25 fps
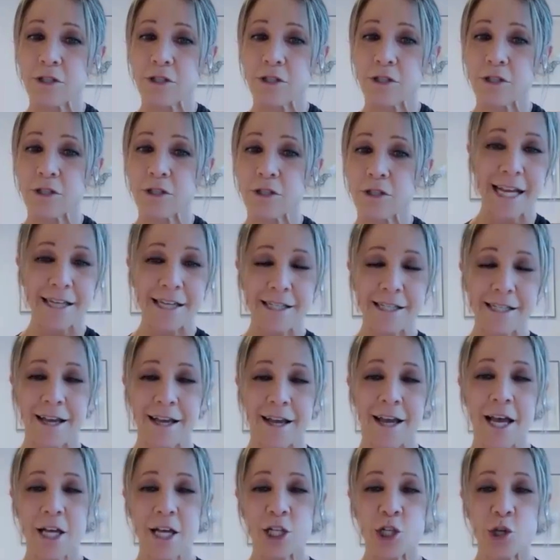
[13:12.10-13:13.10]
abilities
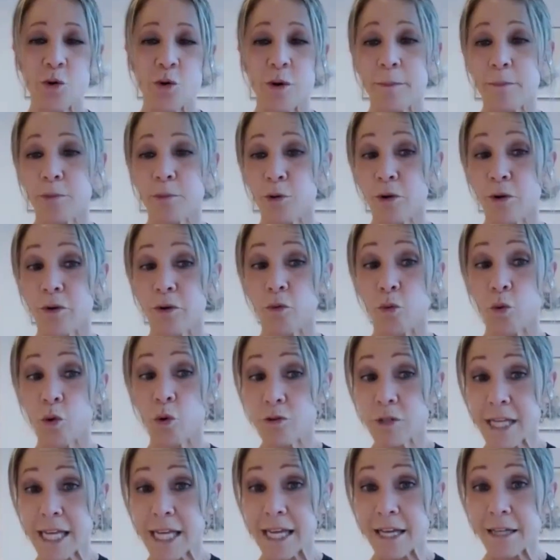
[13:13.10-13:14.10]
to improve
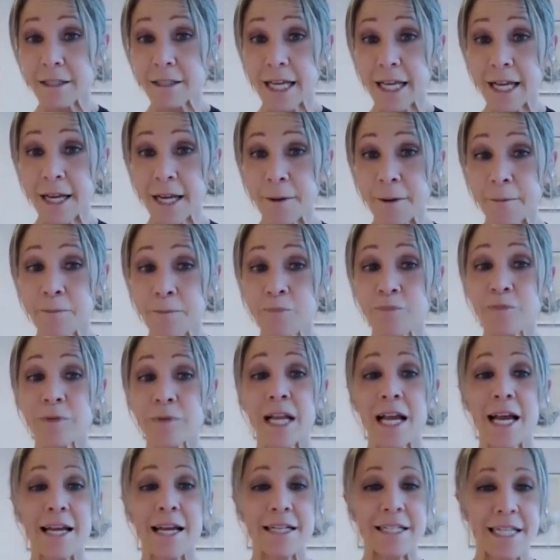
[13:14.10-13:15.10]
wound healing,
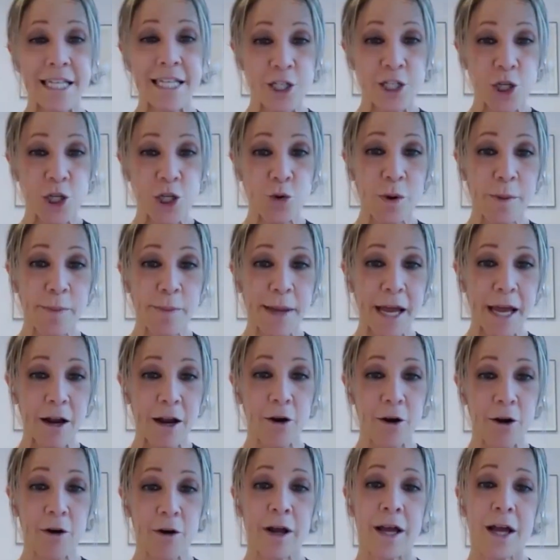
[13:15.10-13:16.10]
tissue
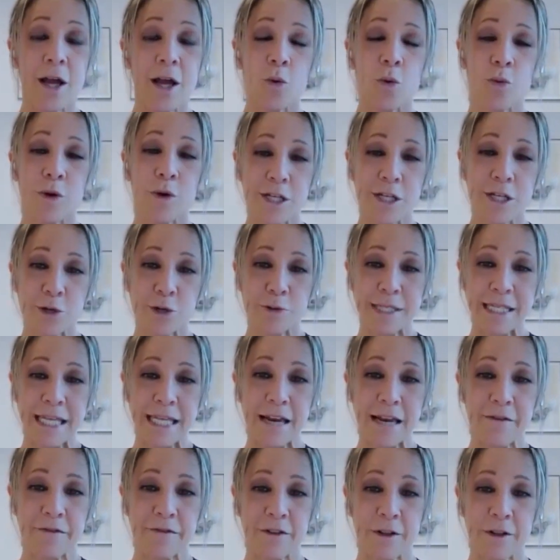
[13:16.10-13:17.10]
repair, reduce
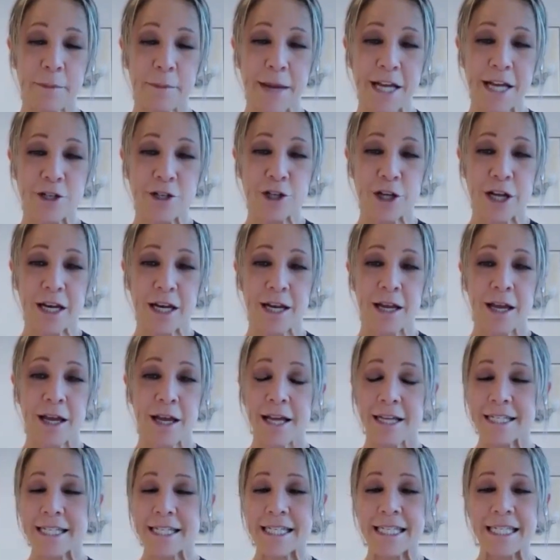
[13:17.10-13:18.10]
inflammation,
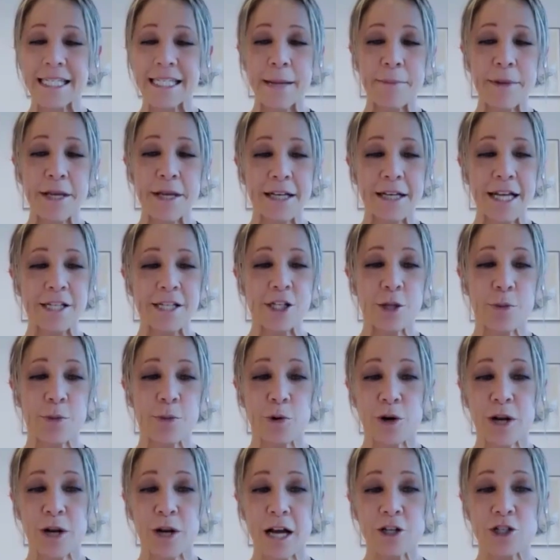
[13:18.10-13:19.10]
stimulates the
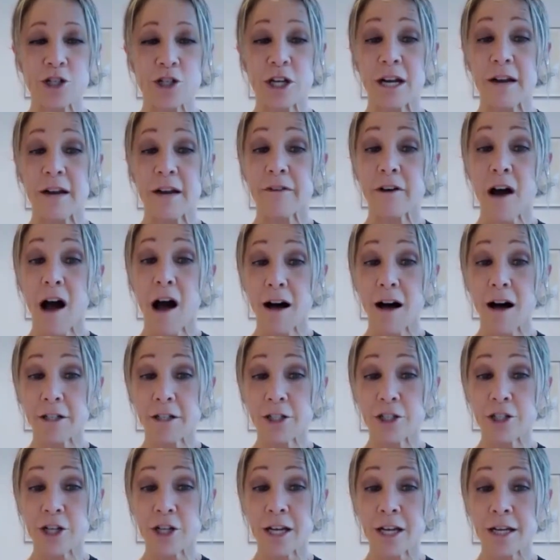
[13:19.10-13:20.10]
production of
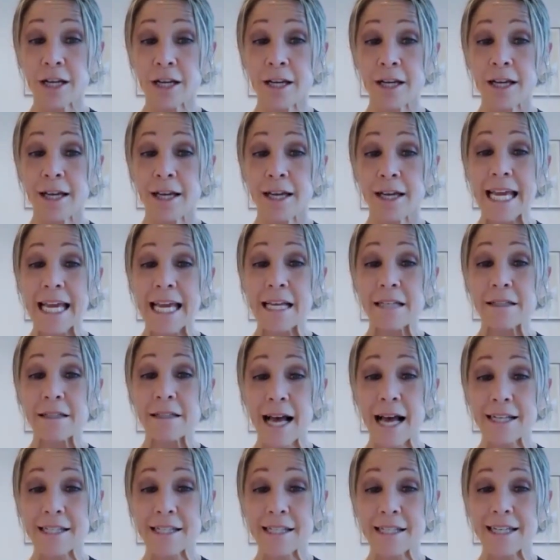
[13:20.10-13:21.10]
collagen,
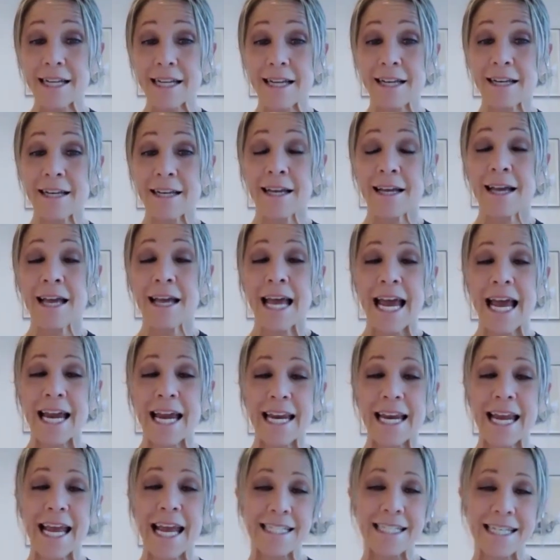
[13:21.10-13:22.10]
elastin,
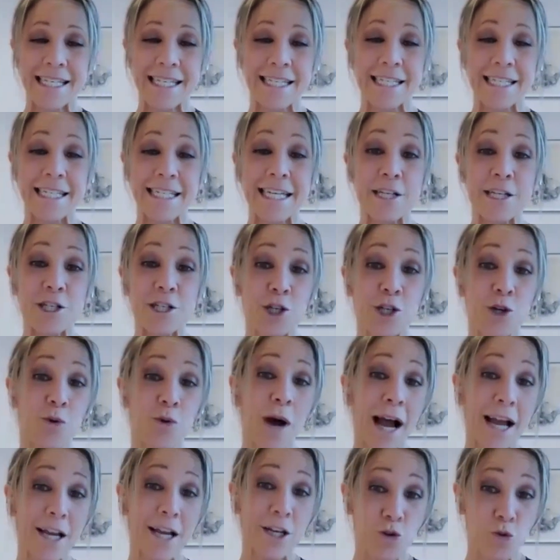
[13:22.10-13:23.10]
enhances tissue
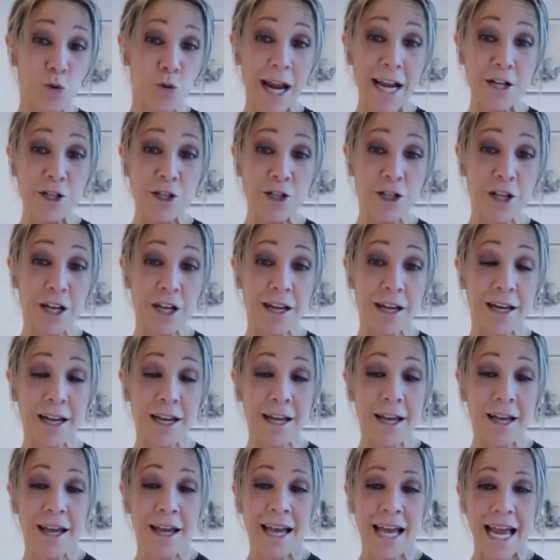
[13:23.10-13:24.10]

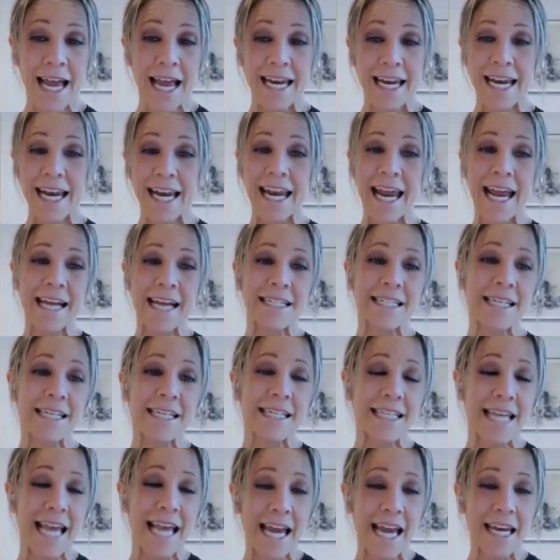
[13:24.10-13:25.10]
hydration, and
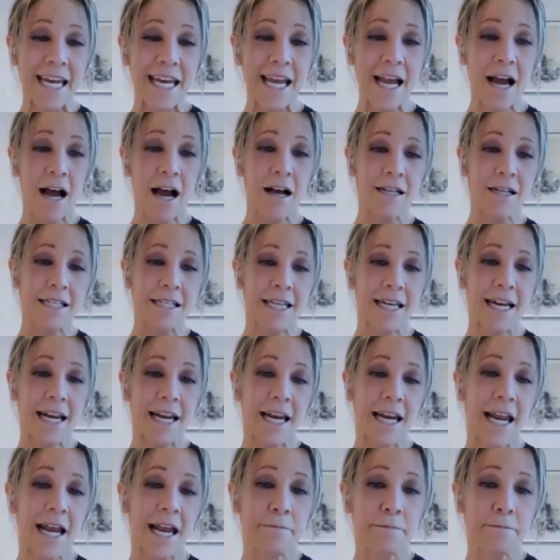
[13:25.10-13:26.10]
enhances
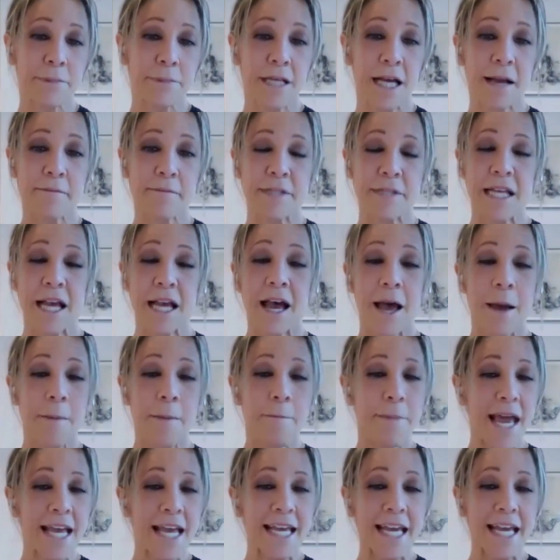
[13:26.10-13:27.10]
antioxidant enzymes,
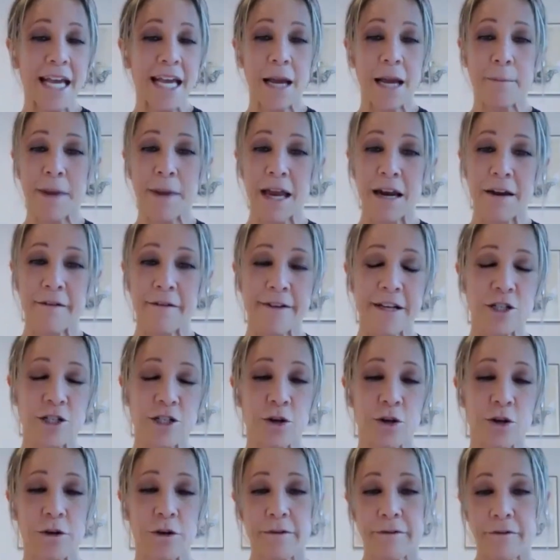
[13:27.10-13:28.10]
making it
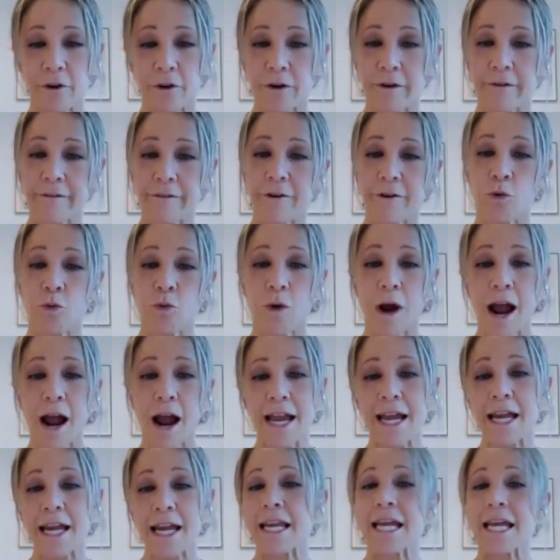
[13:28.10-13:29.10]
beneficial for a
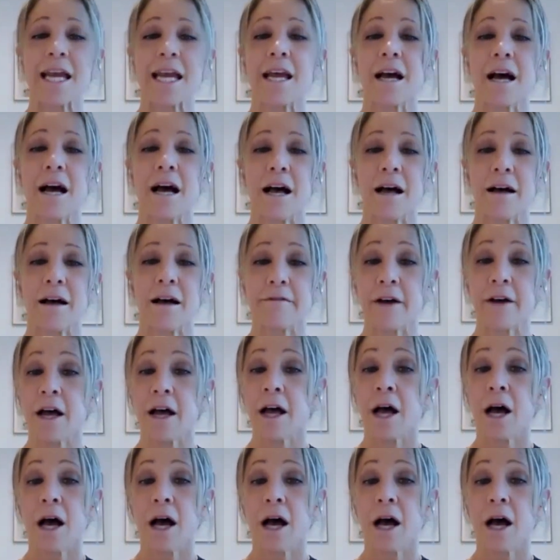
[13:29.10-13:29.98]
variety of